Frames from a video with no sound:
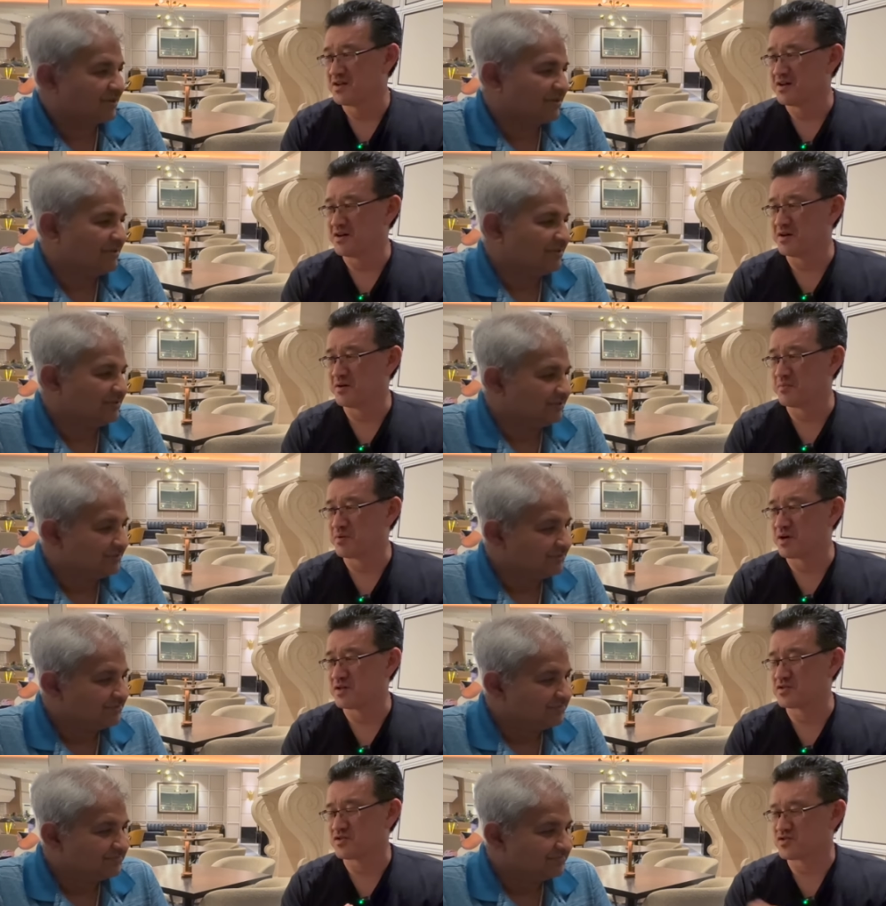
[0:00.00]

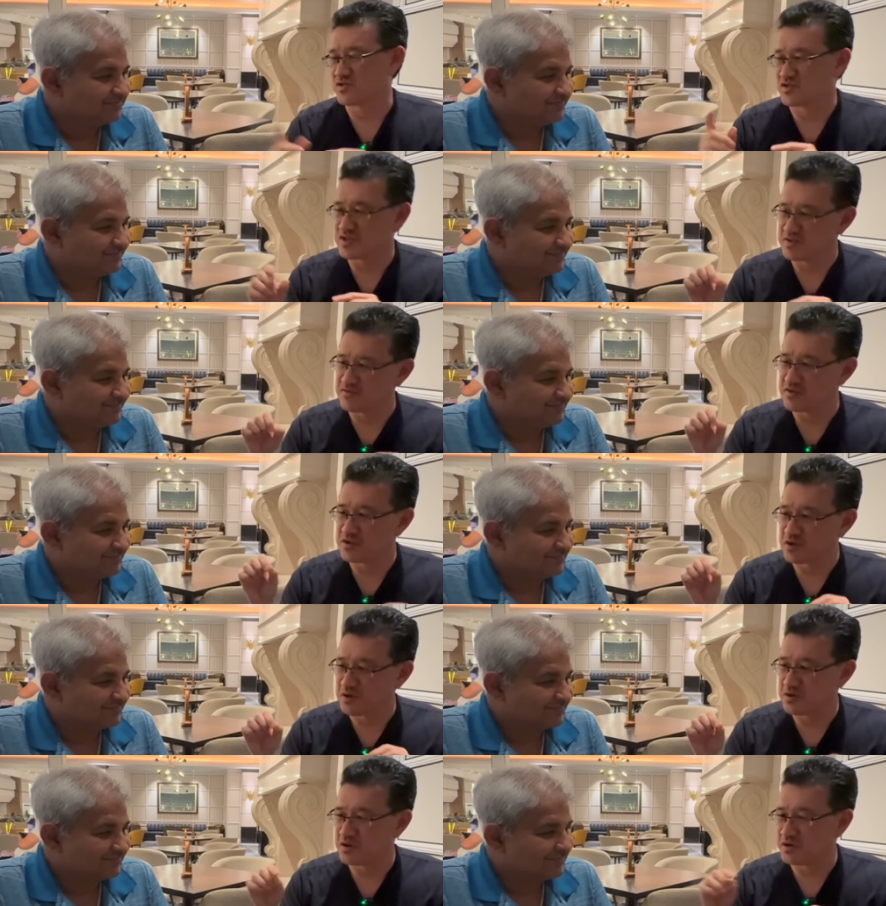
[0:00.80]
Speaker 1: processors, even
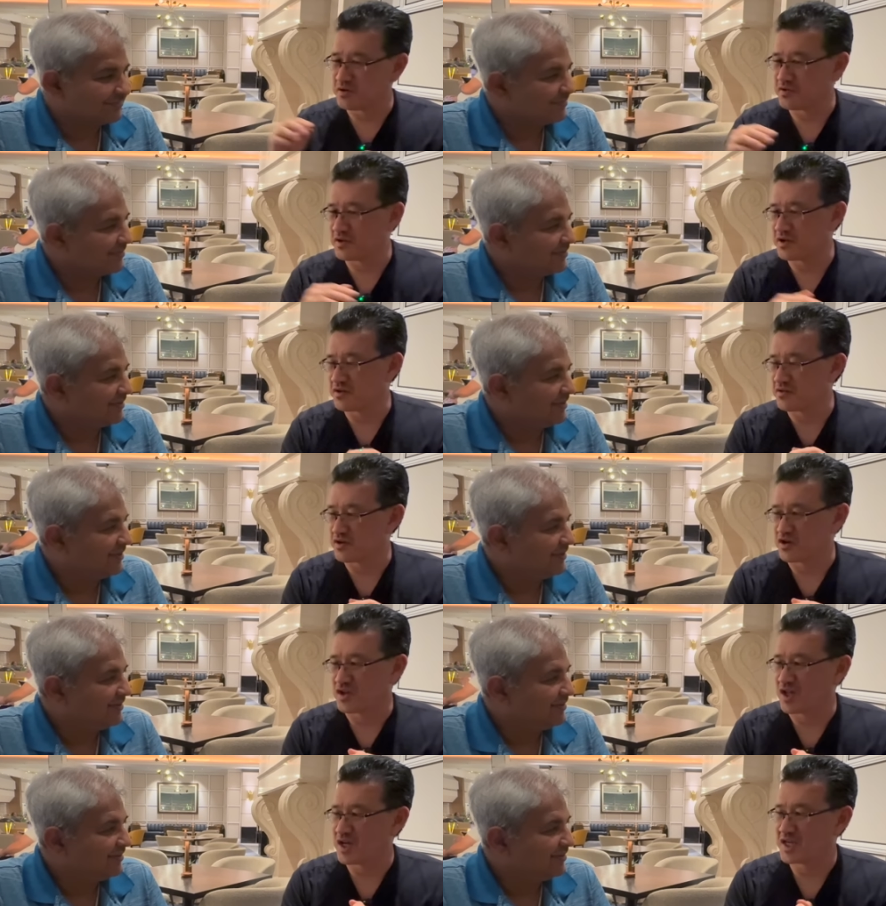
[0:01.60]
though, they're
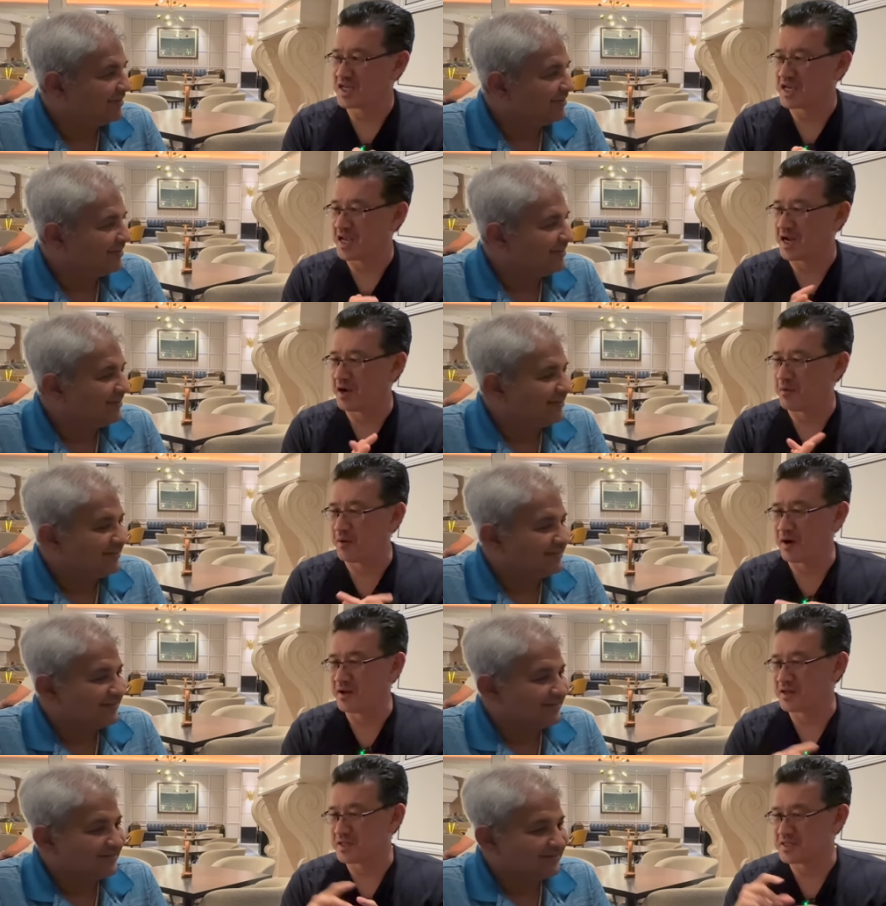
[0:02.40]
clocking in
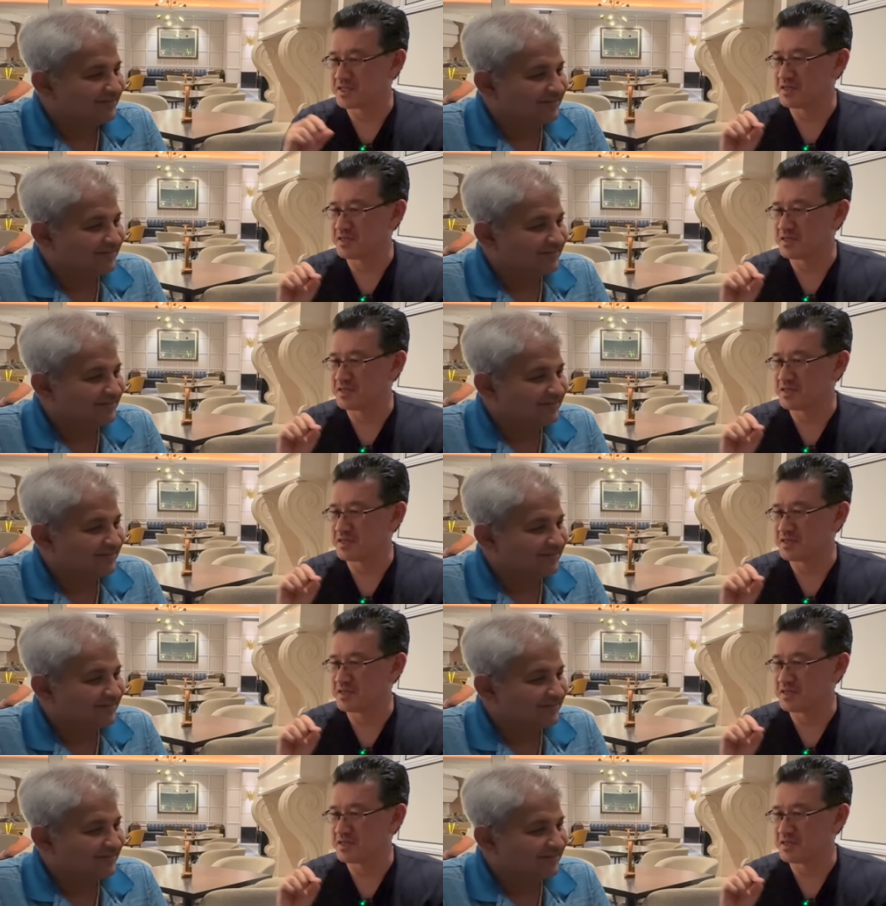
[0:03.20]
around